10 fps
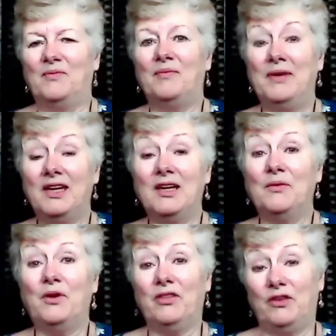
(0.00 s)
meeting
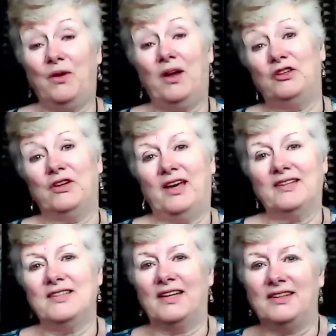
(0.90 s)
with you and your
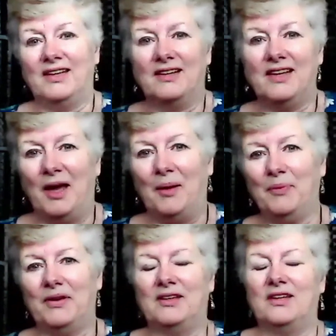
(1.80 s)
guest at the camp,
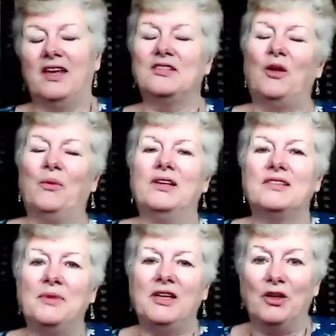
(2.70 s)
and as always,
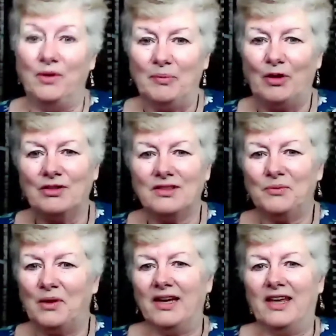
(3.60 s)
meeting you in person
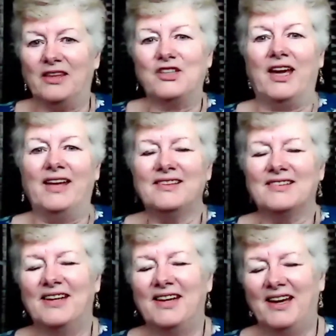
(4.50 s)
when I get the chance.
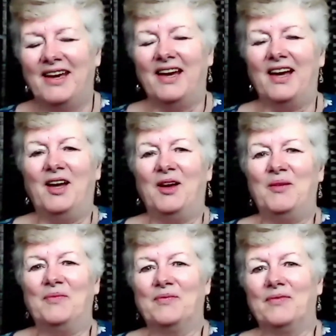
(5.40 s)

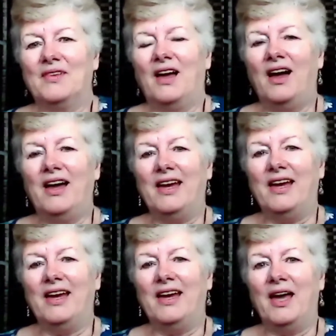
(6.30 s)
I
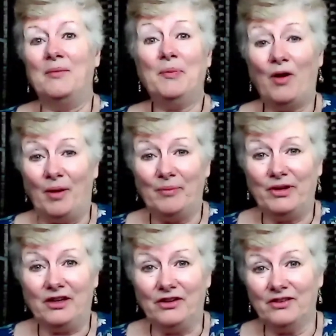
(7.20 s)
am a palm
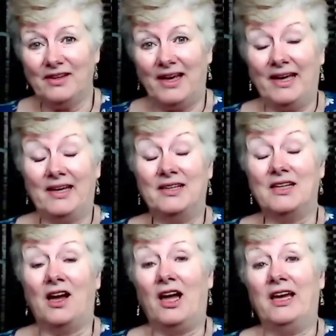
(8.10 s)
reader, and
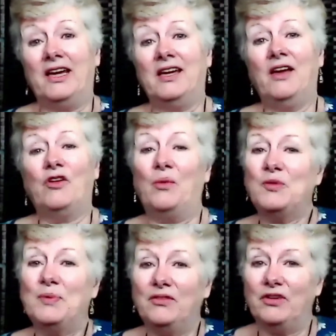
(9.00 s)
I have always
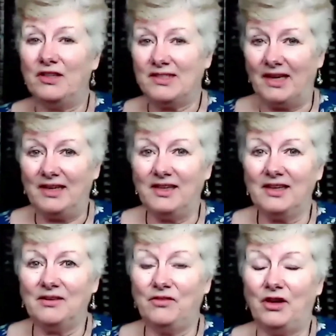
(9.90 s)
been very psychic
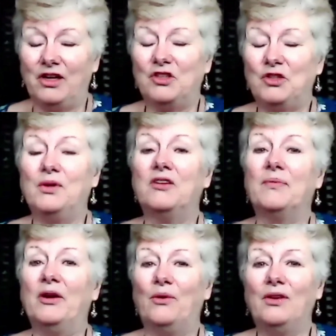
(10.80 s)
and very intuitive my
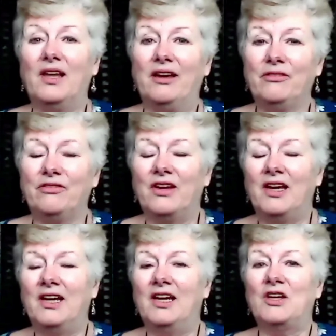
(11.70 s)
whole life.
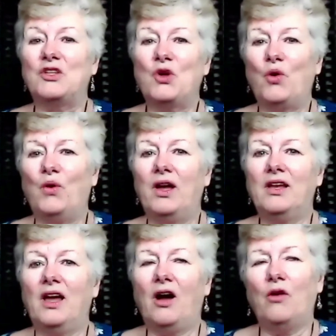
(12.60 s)
So
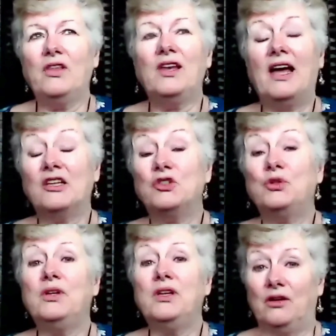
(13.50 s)
over the last
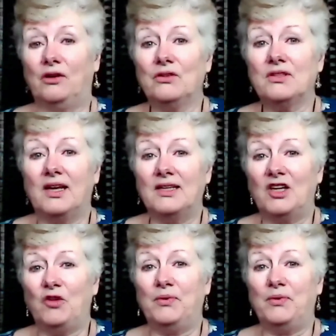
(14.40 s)
2 years, as
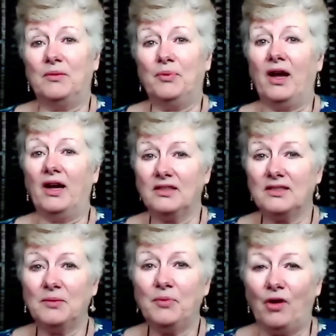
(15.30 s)
I've been
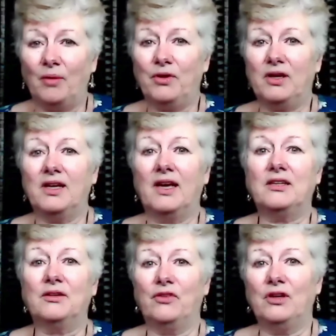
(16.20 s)
practicing palm reading at
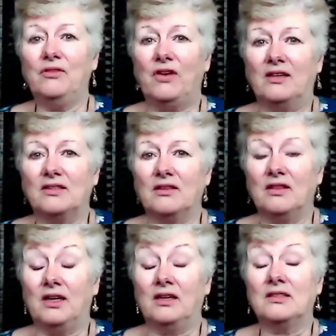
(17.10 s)
different events and
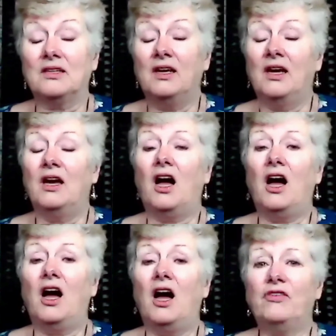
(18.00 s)
things,
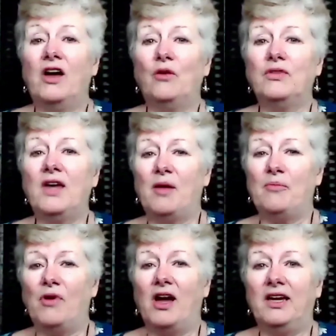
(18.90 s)
I found that
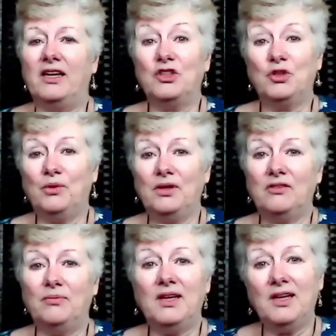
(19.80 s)
my intuitive
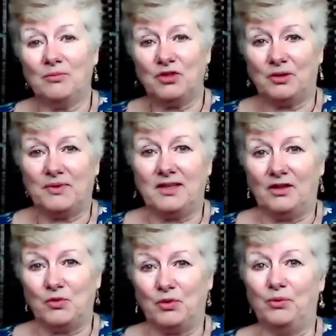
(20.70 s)
mediumship
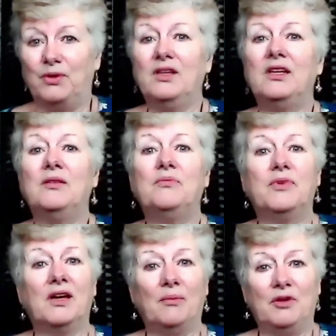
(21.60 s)
skills were really
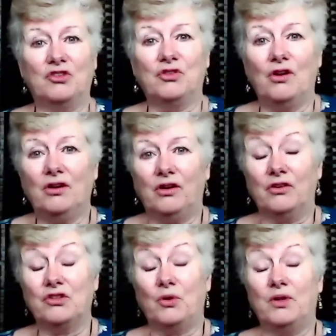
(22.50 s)
becoming stronger.
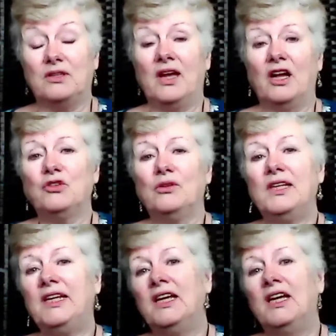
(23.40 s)
So it
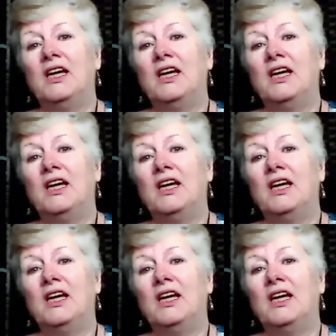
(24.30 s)
naturally